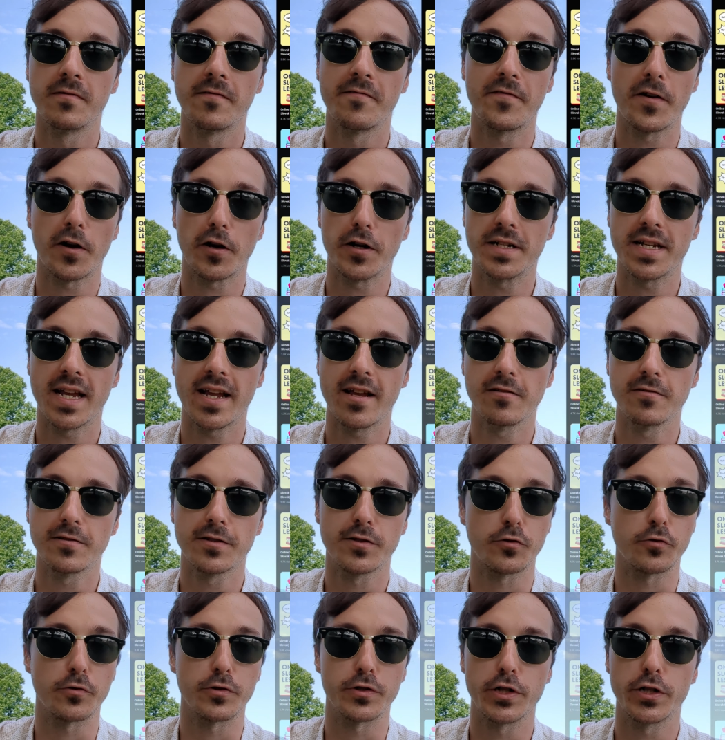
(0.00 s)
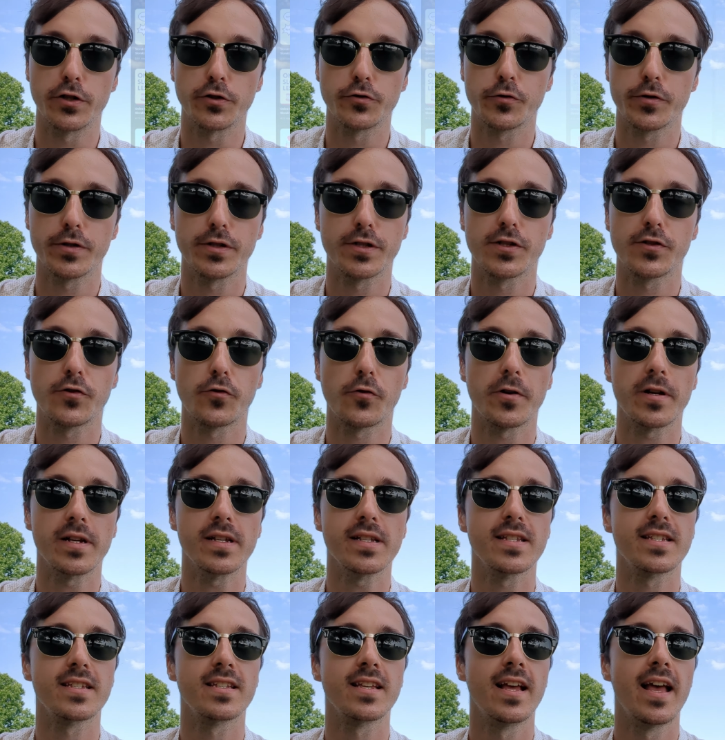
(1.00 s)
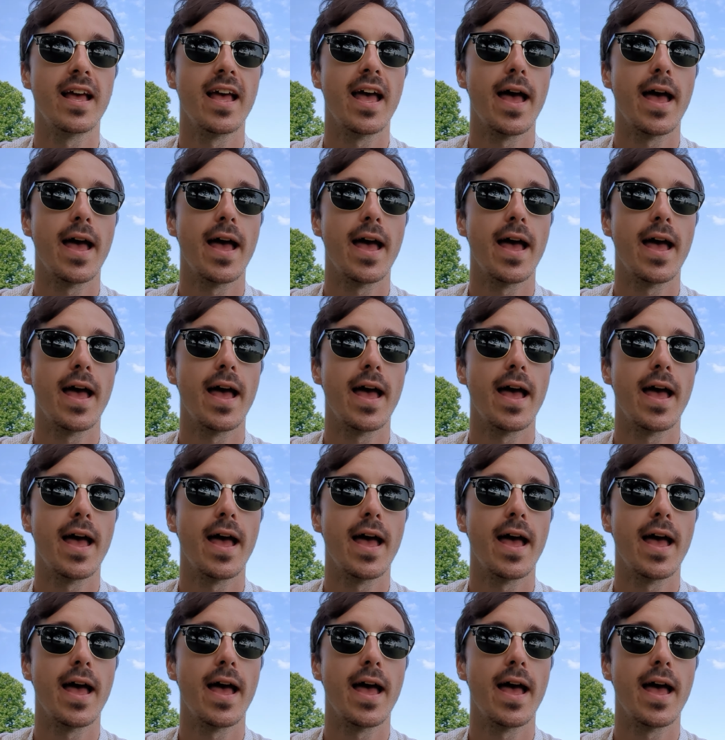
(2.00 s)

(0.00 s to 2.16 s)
fairy tales or children's stories.